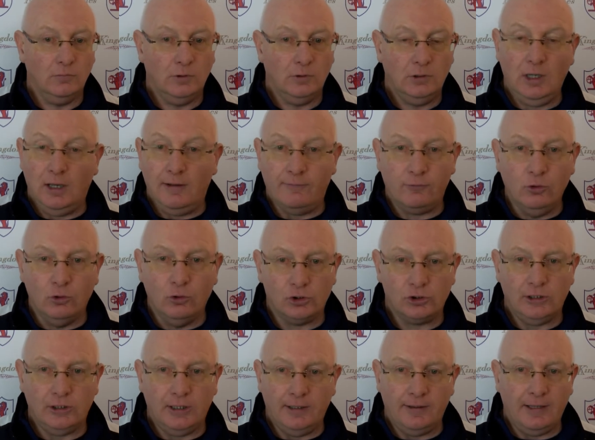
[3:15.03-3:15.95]
Yeah, of
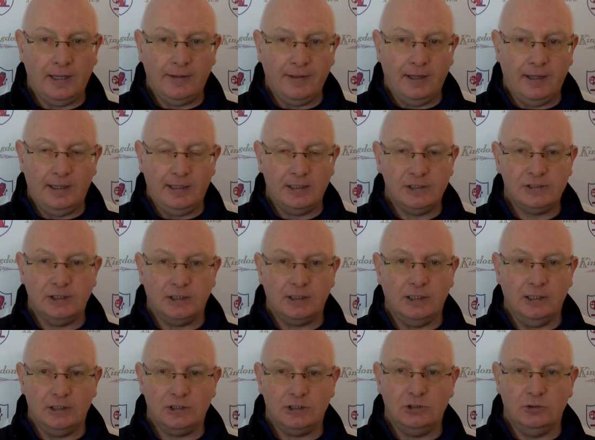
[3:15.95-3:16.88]
course. Yeah, that is the
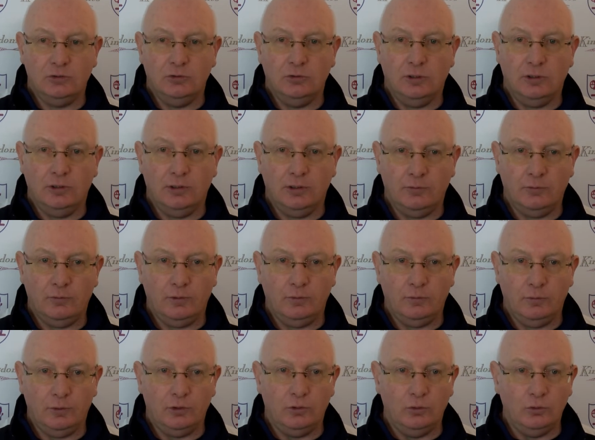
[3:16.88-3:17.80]
case.
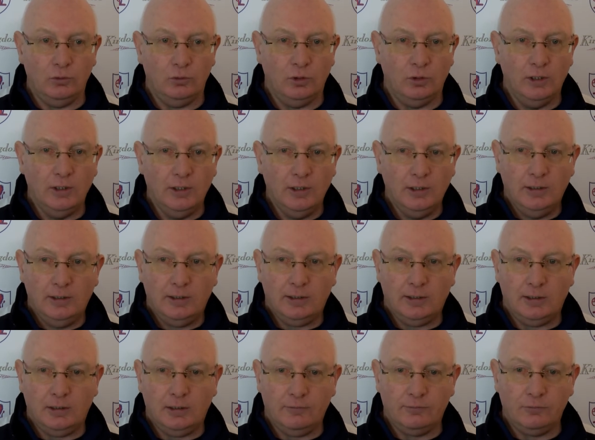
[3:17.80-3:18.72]
We do
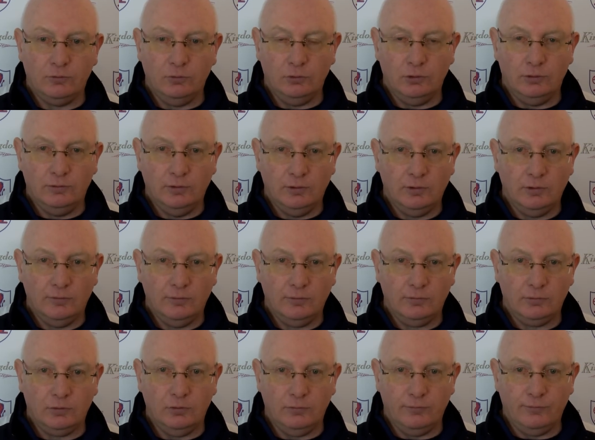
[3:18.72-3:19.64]
have
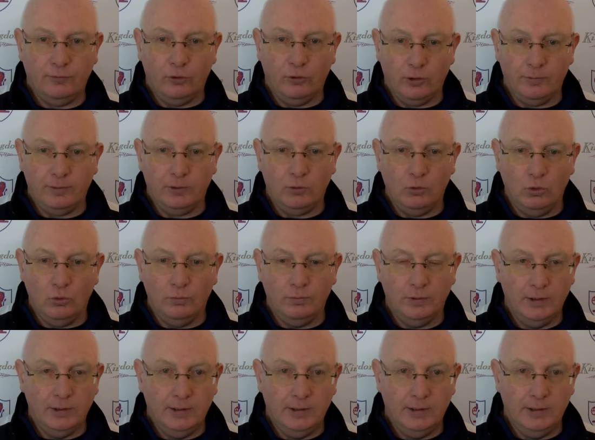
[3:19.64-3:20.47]
good form at home,